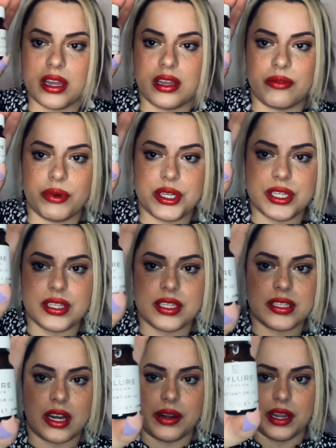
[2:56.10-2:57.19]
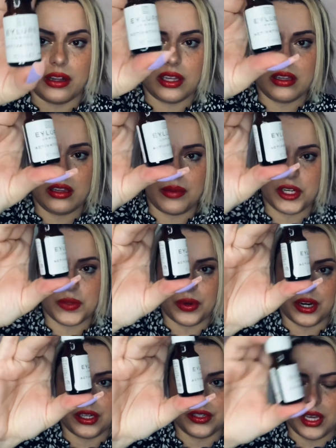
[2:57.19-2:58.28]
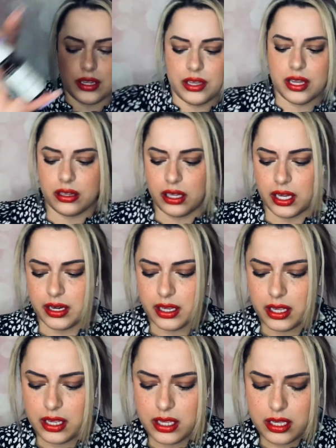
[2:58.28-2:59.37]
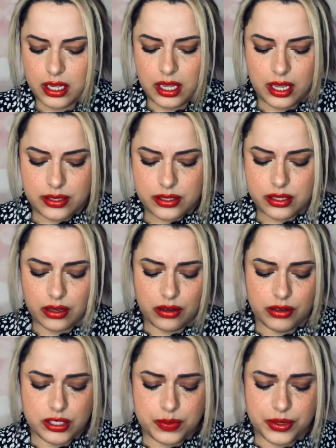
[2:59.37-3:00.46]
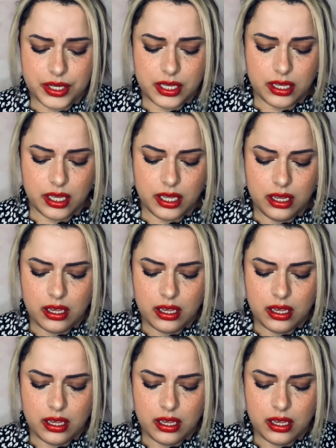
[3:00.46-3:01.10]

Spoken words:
which is this guy right here. Look at how much product you get. You get a lot. So it's pretty good.